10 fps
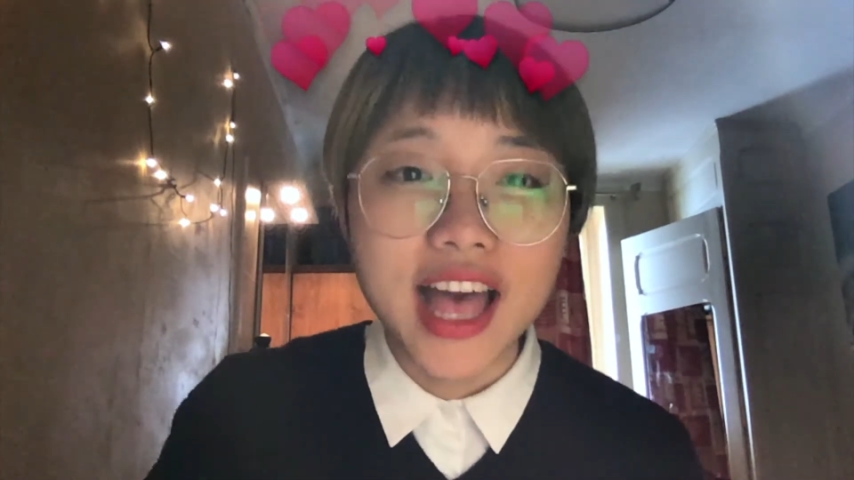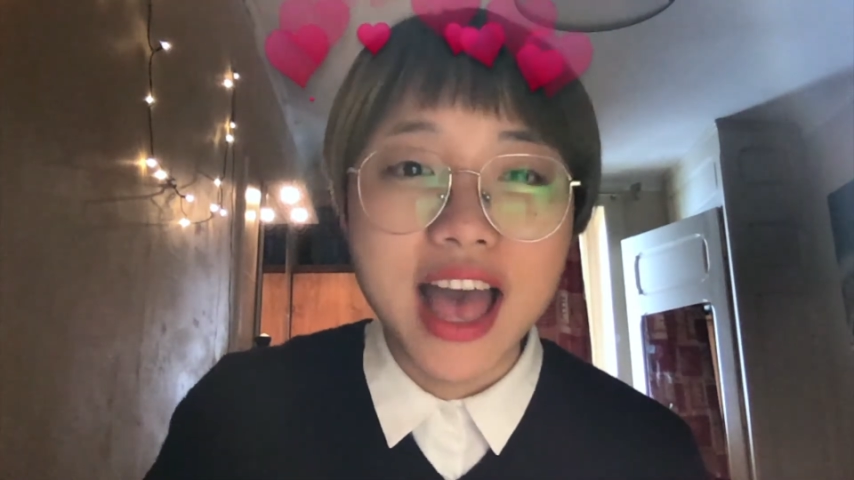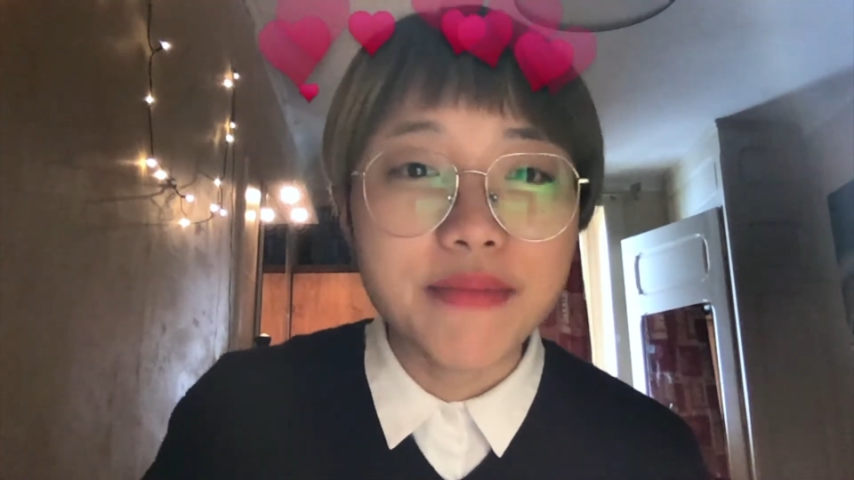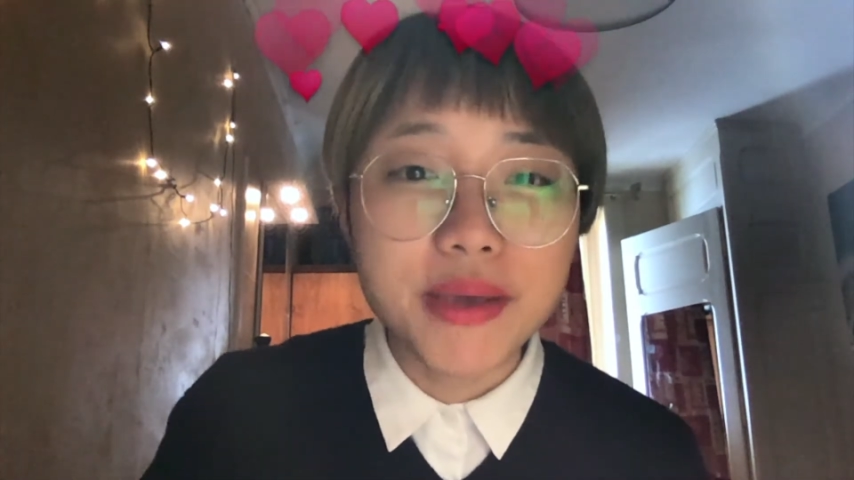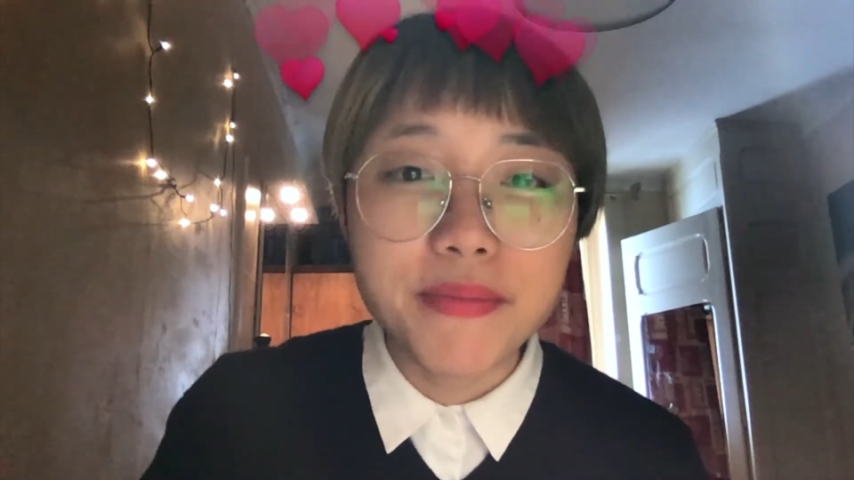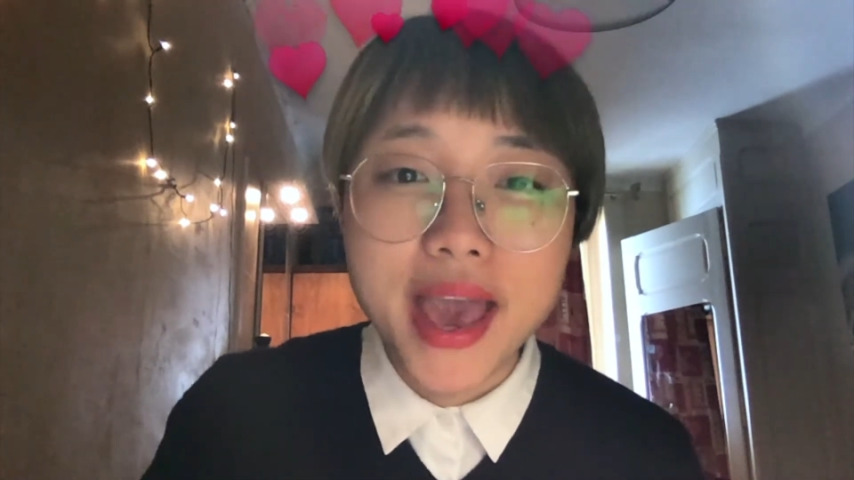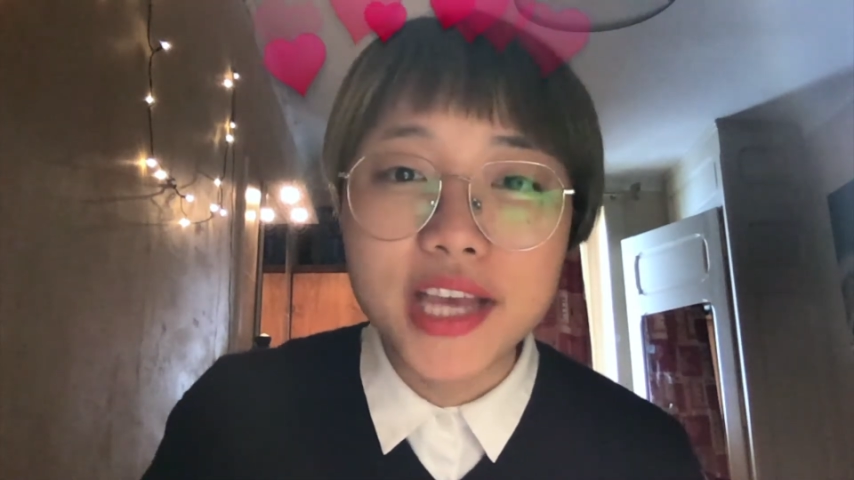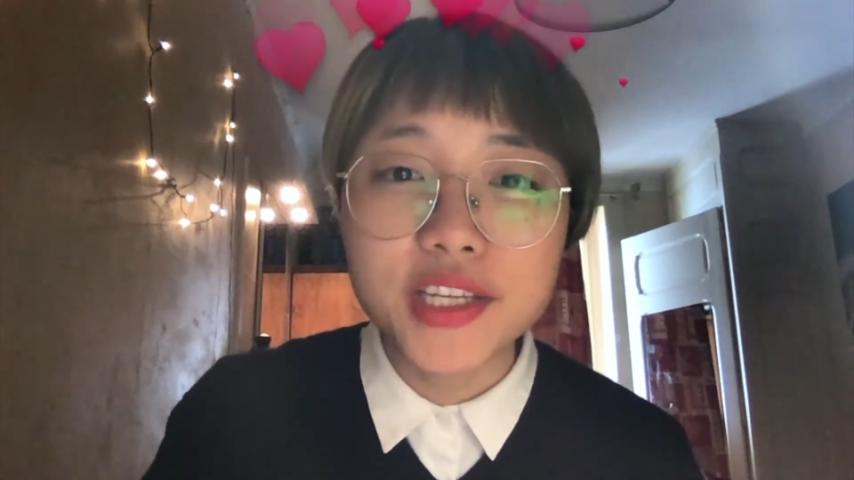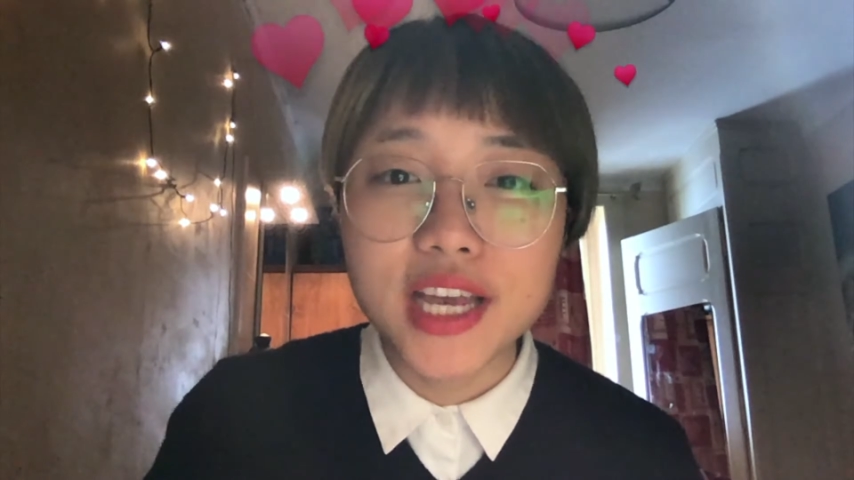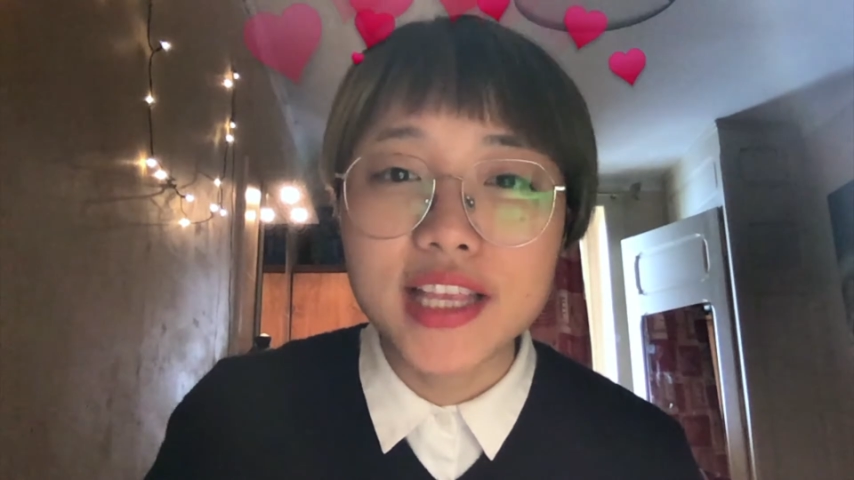I'm
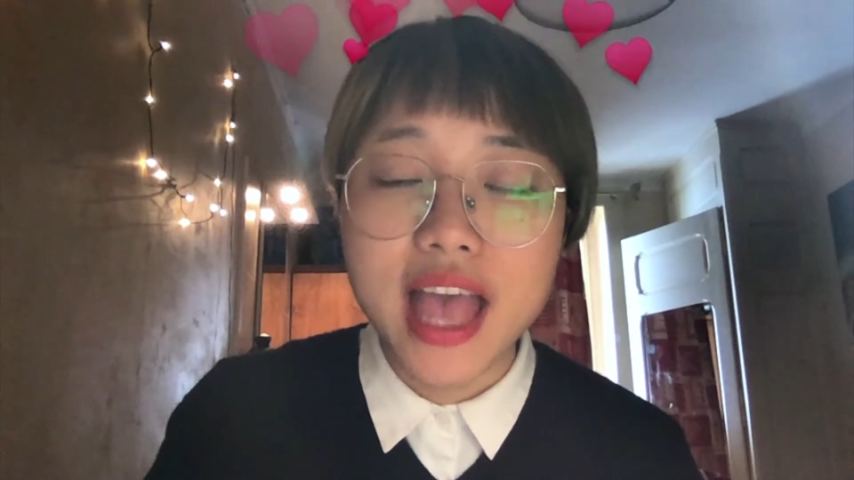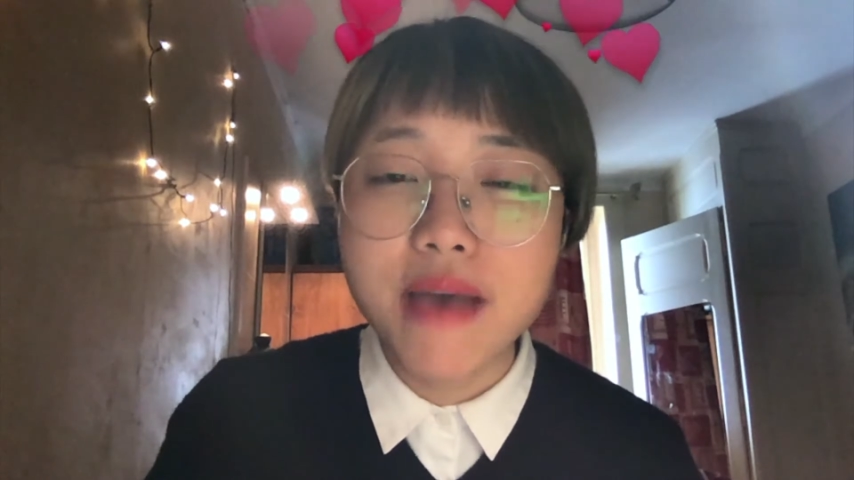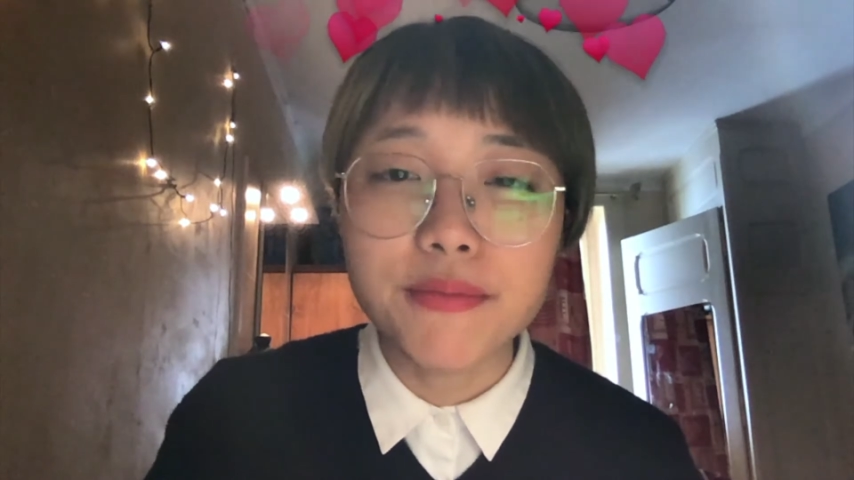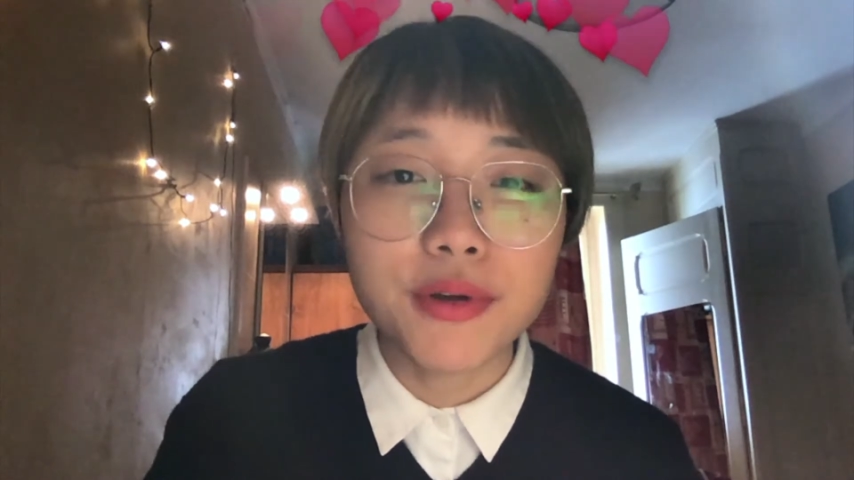impatient and